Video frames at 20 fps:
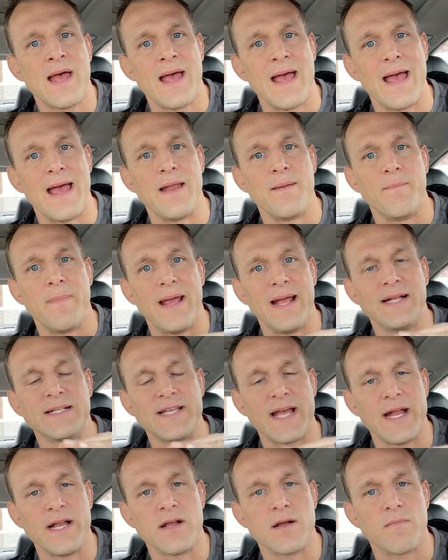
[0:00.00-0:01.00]
and
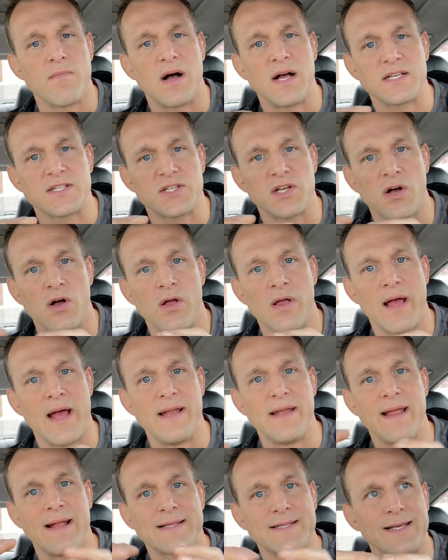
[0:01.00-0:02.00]
maintain your muscle.
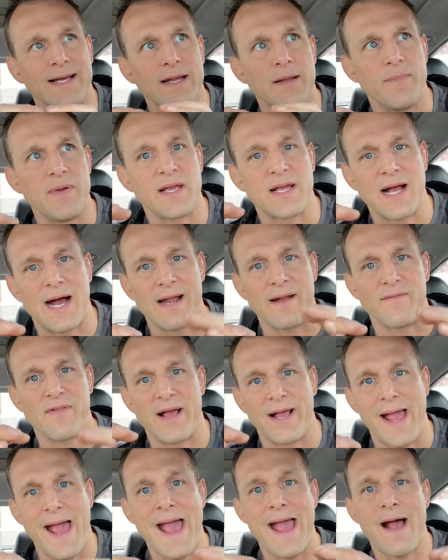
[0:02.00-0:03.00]
And that's going to be kind of
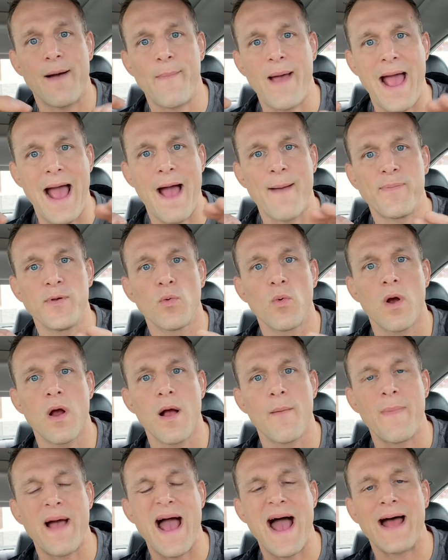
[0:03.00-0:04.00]
like, Hey, I'm happy where
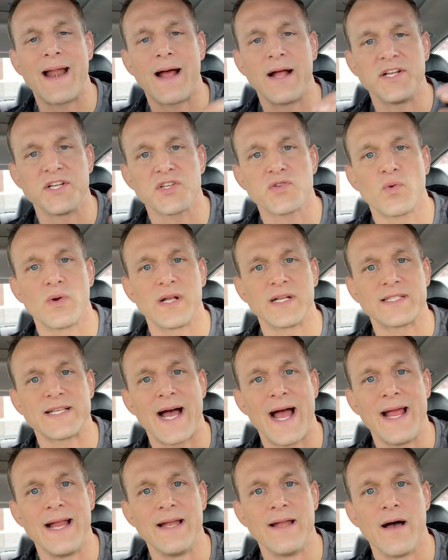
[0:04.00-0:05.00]
I'm at. I just want to
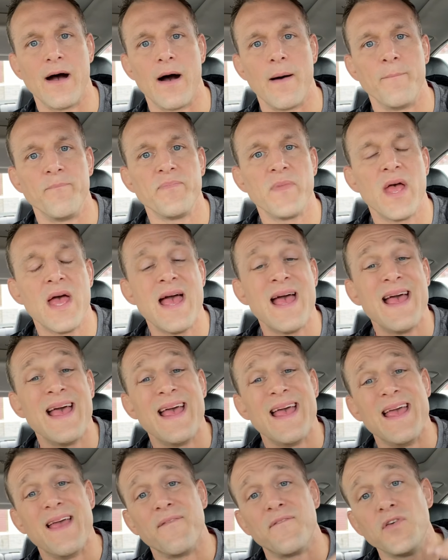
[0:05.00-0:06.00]
tighten up.
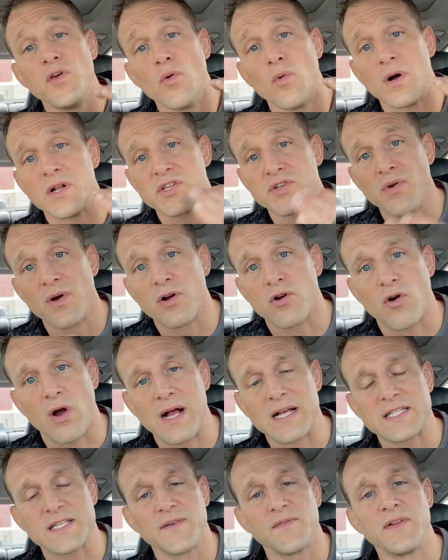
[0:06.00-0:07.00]
If you want to
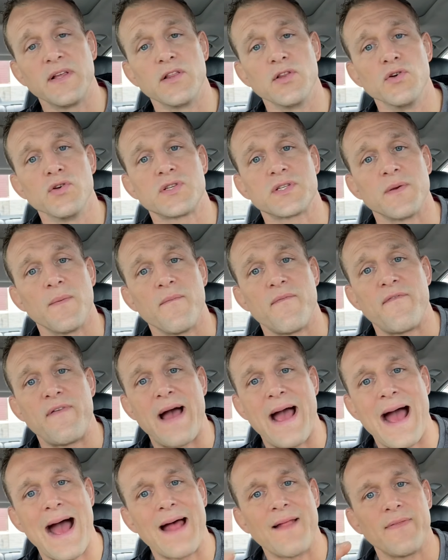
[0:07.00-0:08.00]
aggressively lose some
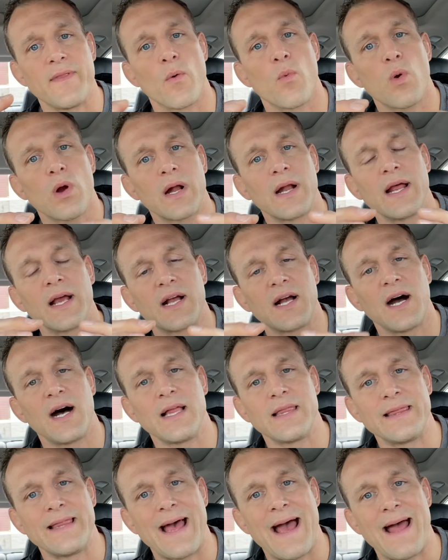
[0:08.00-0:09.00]
fat, then we're going to
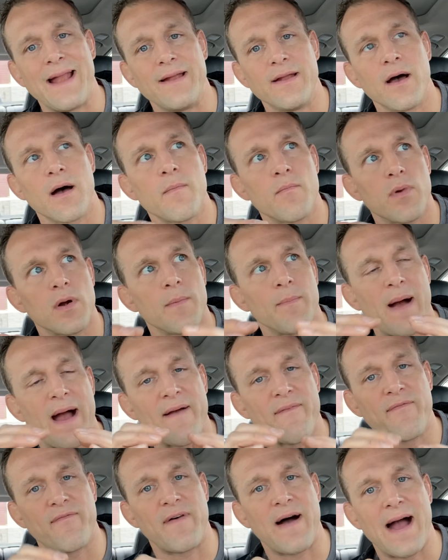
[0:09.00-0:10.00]
cut that number by
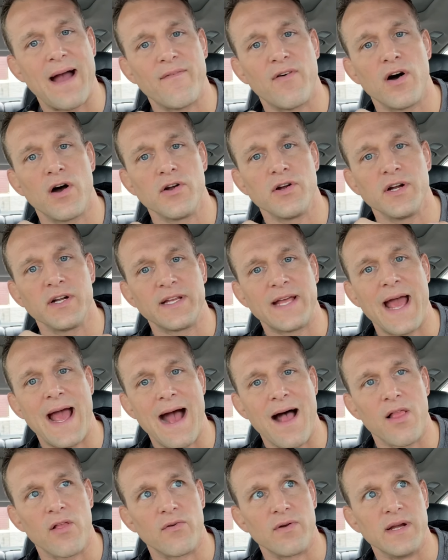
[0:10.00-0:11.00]
500
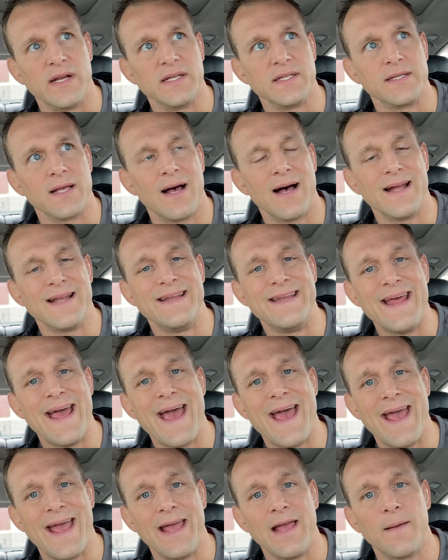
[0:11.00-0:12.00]
calories a
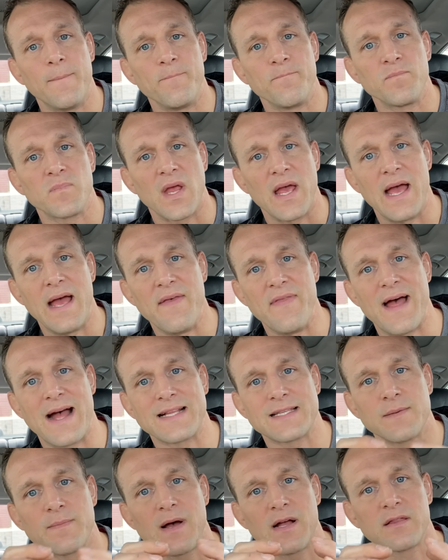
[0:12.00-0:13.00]
day. Okay,
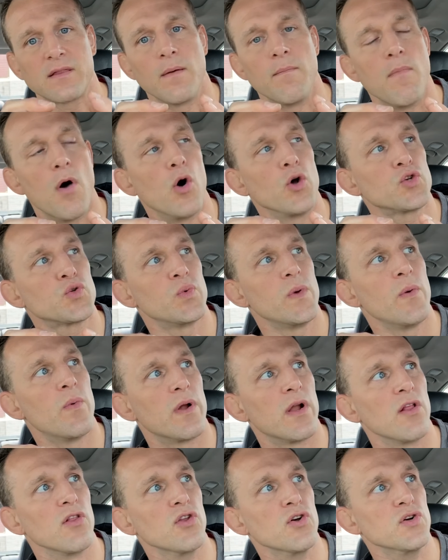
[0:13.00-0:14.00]
that's about the most we
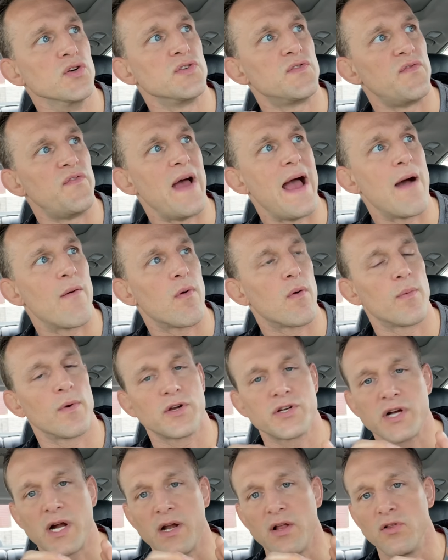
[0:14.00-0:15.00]
want to lose fat where we're
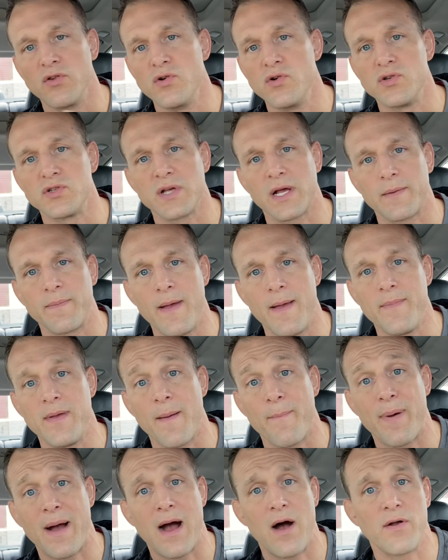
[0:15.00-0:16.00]
trying to lose like maybe a
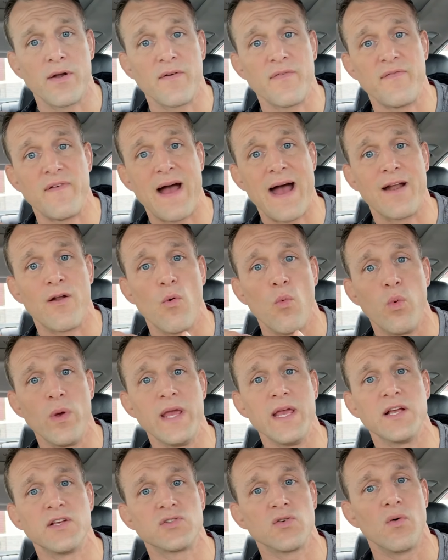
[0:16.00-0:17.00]
pound of fat a
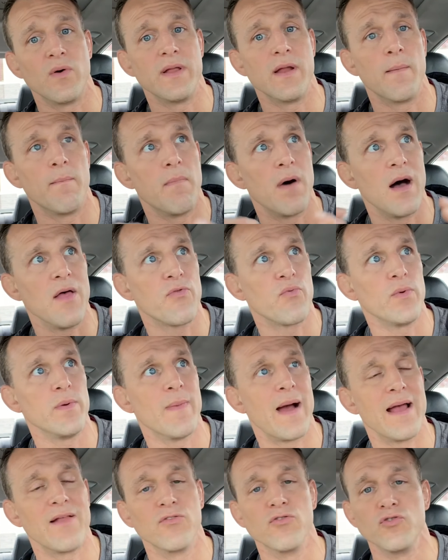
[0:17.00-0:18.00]
week. So in a month, we
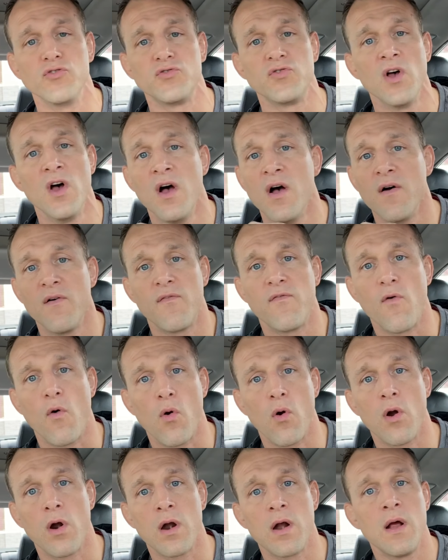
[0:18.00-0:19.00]
might lose
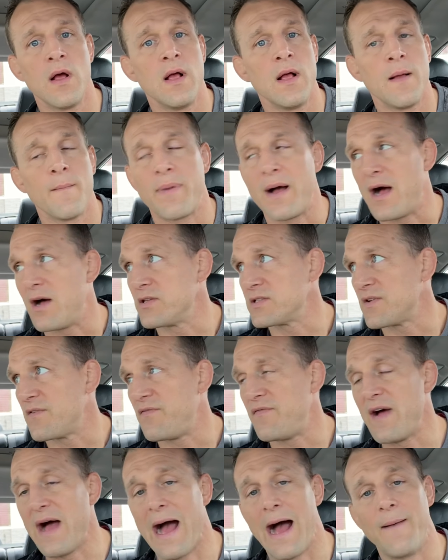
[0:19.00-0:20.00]
four pounds of
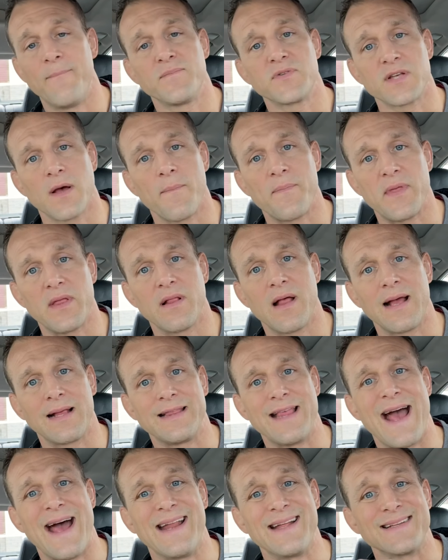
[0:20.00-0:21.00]
fat, something like
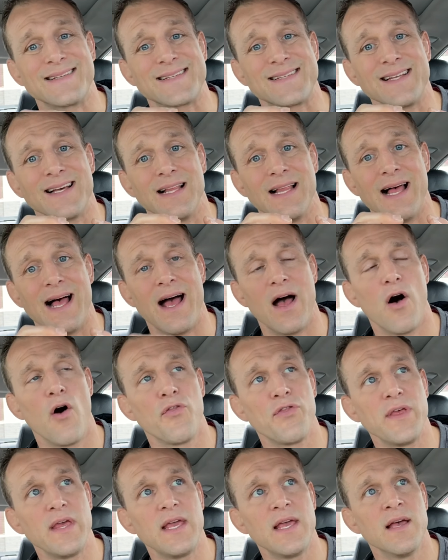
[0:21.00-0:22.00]
that. It's still a
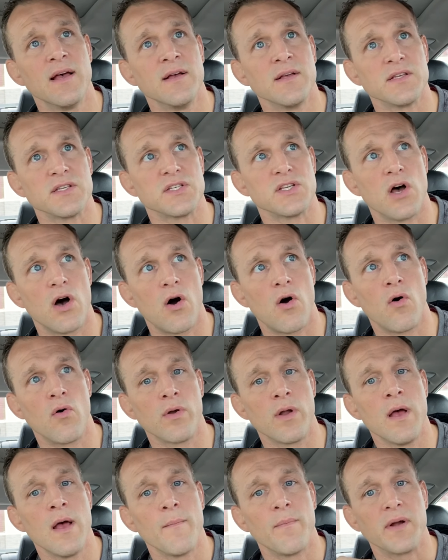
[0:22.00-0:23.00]
healthy
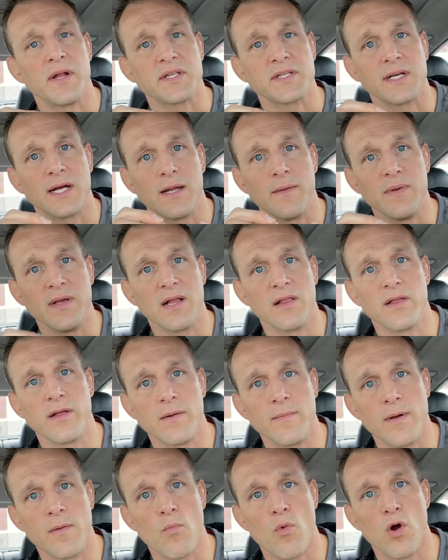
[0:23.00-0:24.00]
zone, but it's going to be a little
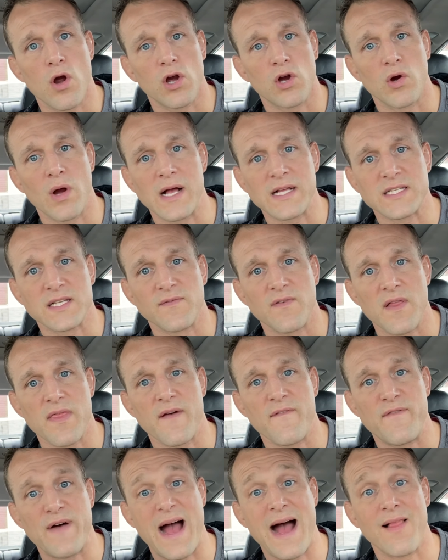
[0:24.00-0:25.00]
bit more aggressive on
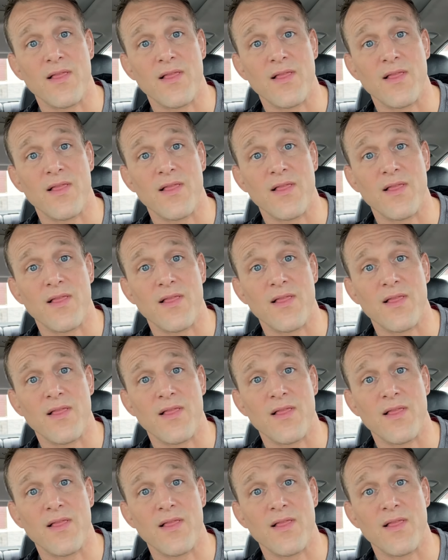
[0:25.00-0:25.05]
the fat